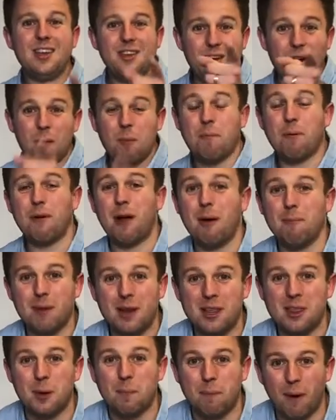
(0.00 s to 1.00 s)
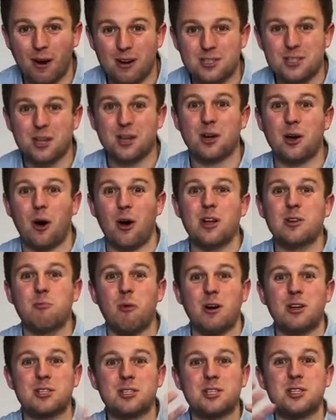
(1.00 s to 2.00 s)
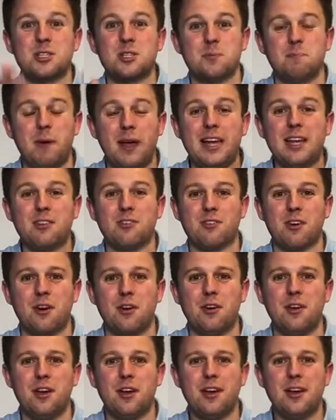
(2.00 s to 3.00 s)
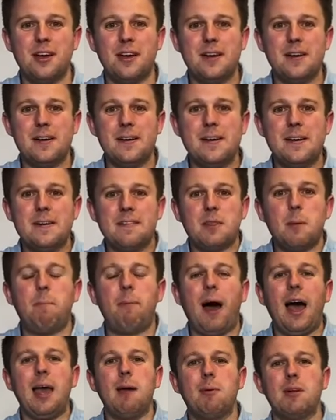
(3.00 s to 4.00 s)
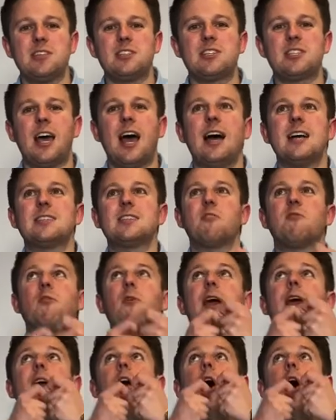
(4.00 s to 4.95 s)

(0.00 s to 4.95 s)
You're probably the person God wants to speak through. The Bible says if we